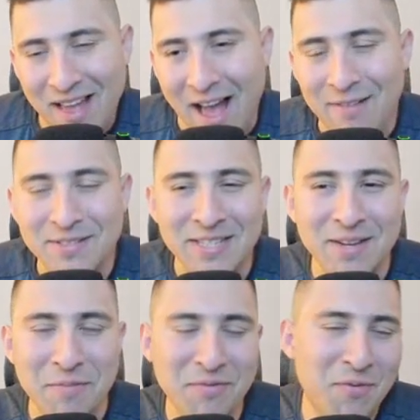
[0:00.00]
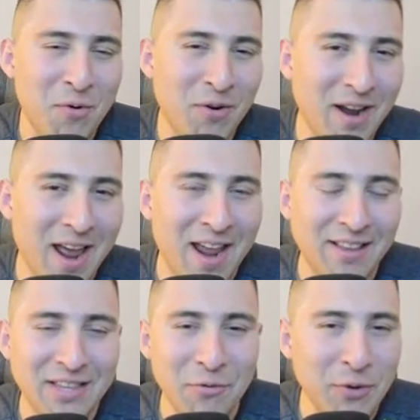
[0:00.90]
I've seen it before, and I
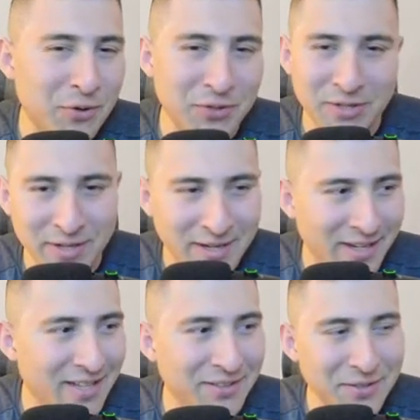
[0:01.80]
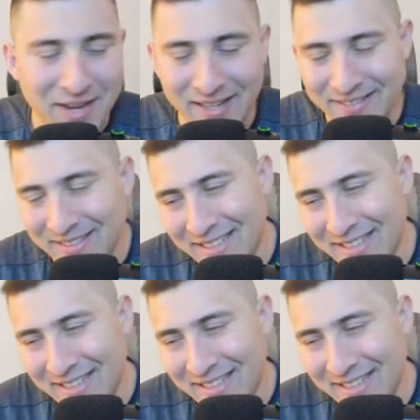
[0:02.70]
think we could see it again tonight.